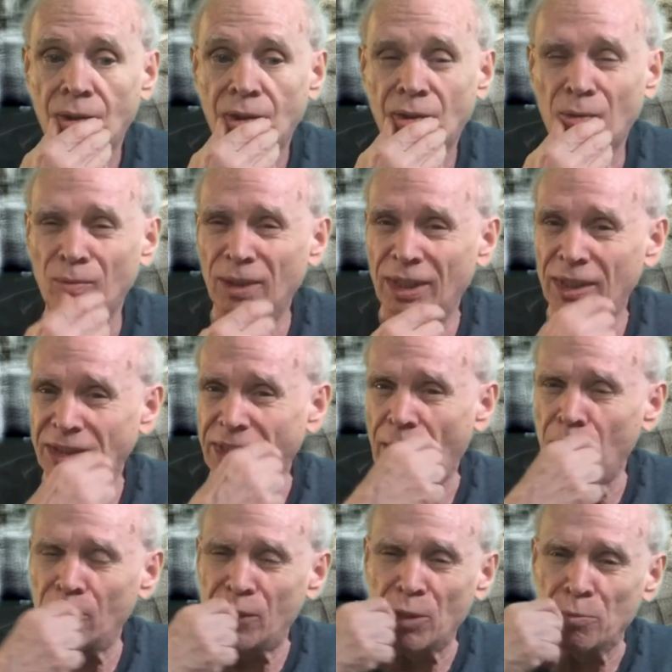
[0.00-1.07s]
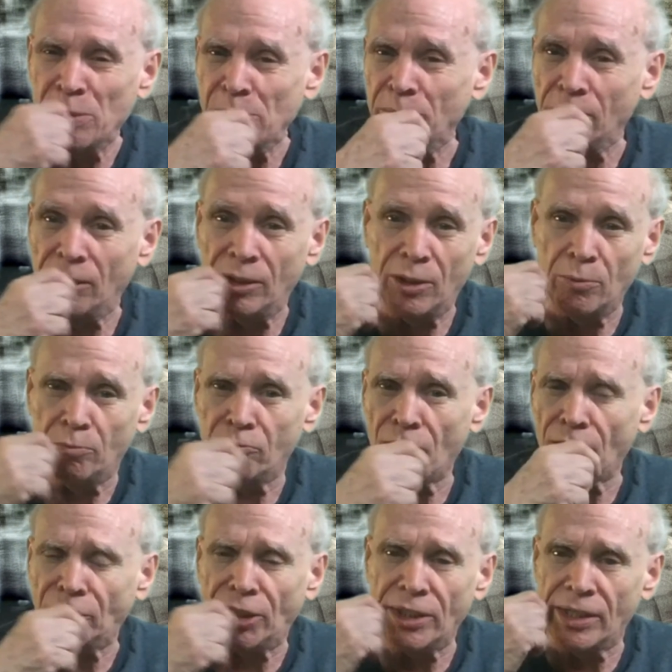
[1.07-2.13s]
is that what you're
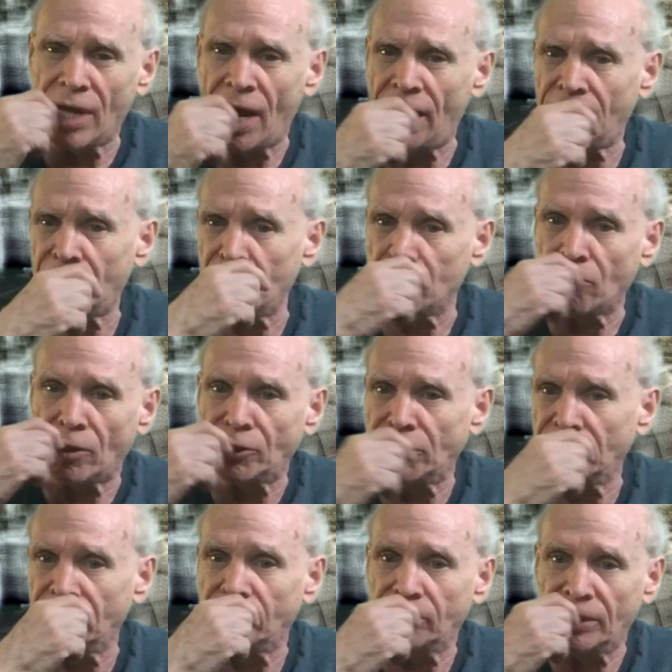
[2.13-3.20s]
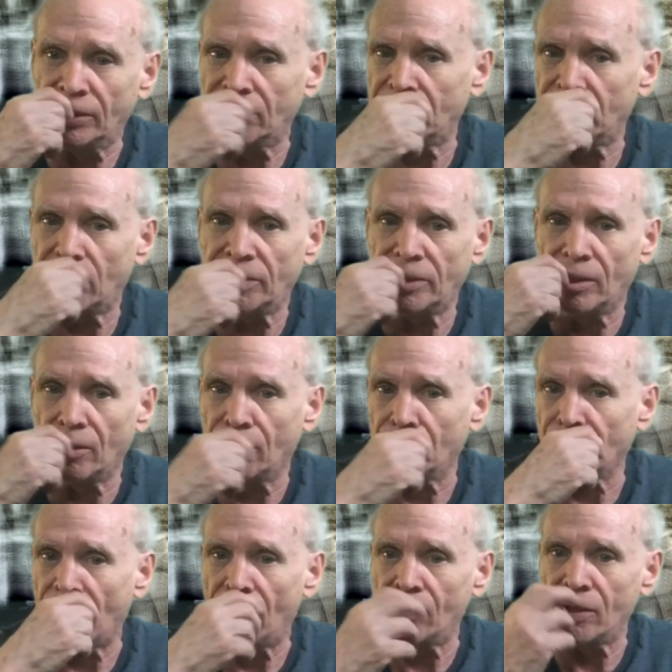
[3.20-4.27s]
brushing that? You're brushing
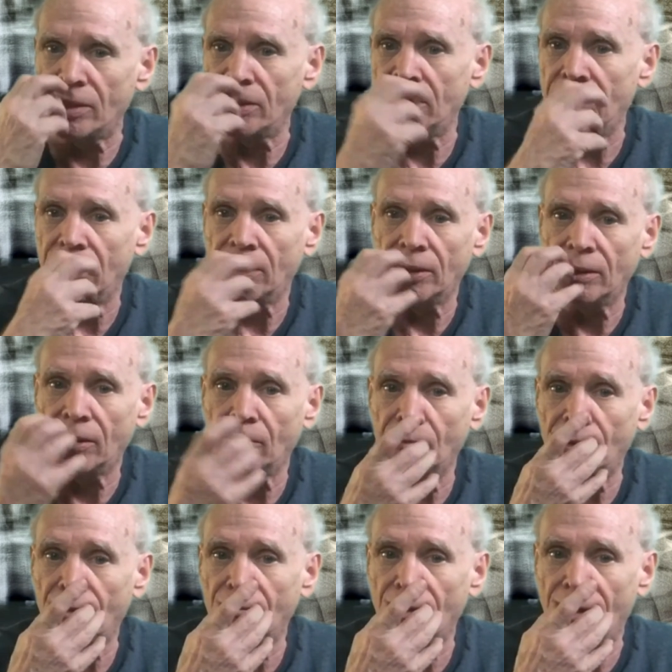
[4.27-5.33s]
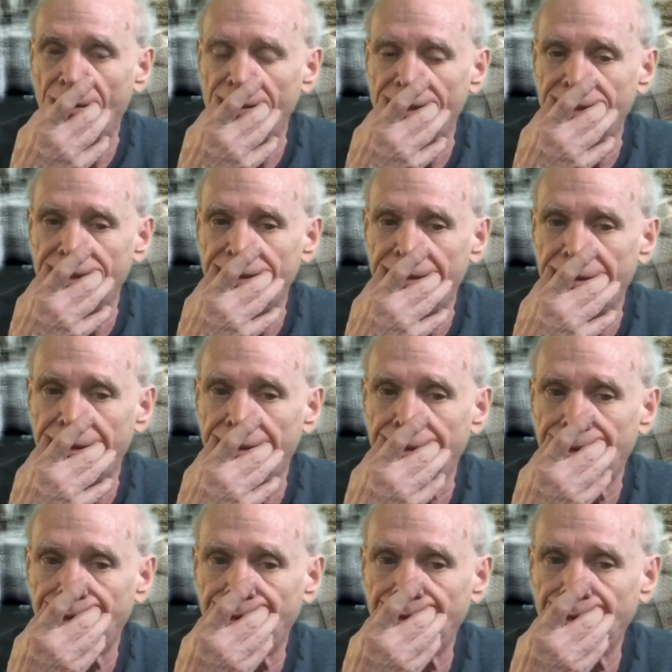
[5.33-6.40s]
around the
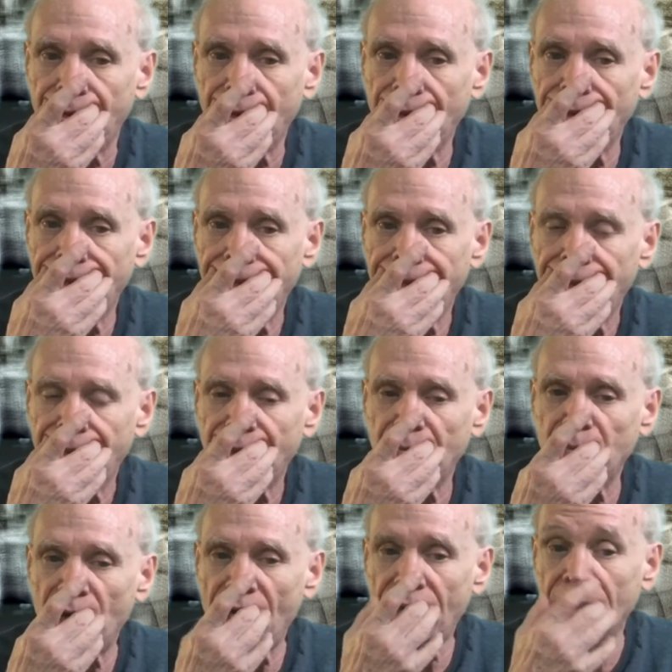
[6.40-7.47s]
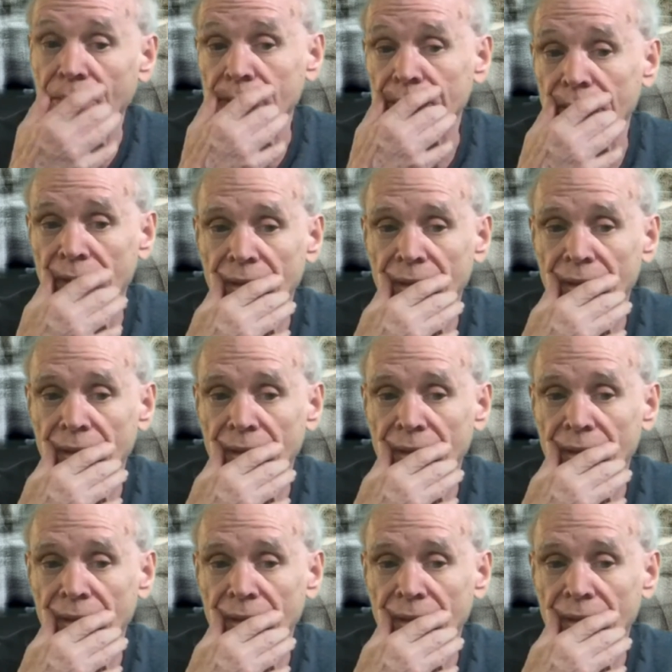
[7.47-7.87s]
magnets.